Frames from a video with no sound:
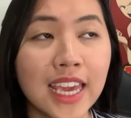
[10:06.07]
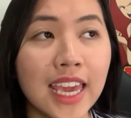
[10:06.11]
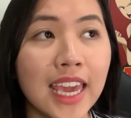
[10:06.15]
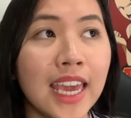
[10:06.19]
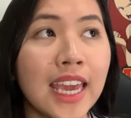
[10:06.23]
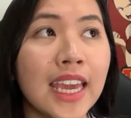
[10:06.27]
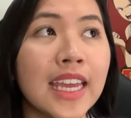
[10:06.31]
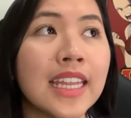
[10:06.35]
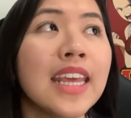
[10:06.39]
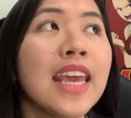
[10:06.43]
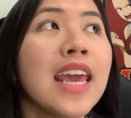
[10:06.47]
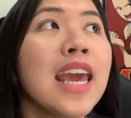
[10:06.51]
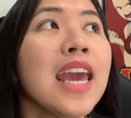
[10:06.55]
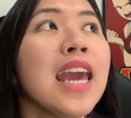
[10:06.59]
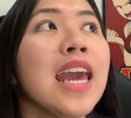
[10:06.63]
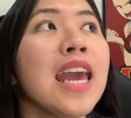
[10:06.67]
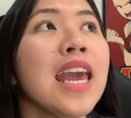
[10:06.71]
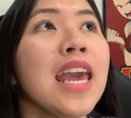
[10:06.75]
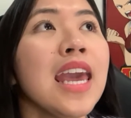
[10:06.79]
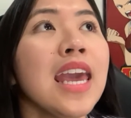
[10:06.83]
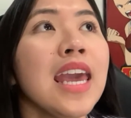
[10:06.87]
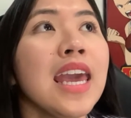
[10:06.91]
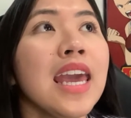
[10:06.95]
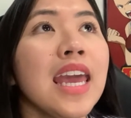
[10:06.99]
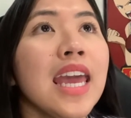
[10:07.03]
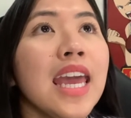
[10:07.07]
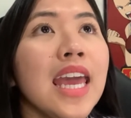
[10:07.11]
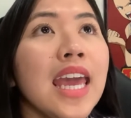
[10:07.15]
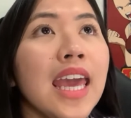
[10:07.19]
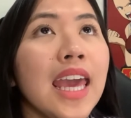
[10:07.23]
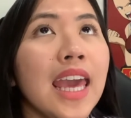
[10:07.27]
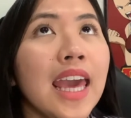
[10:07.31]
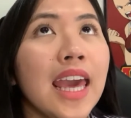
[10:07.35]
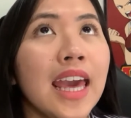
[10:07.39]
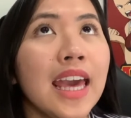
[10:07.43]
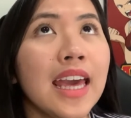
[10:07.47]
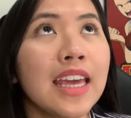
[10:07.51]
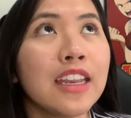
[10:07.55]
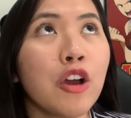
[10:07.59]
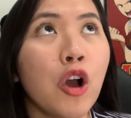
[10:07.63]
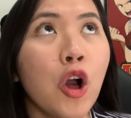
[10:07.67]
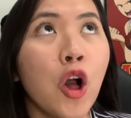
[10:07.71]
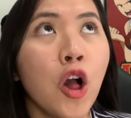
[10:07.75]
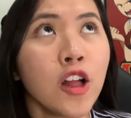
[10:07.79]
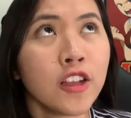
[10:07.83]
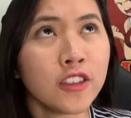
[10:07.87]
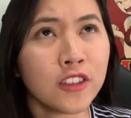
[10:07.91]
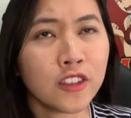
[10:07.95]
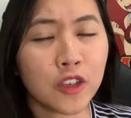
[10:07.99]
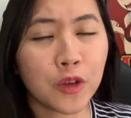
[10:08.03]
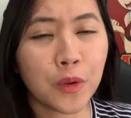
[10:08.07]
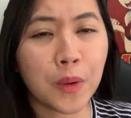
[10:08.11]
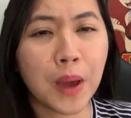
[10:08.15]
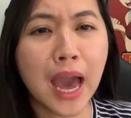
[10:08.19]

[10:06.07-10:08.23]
And also,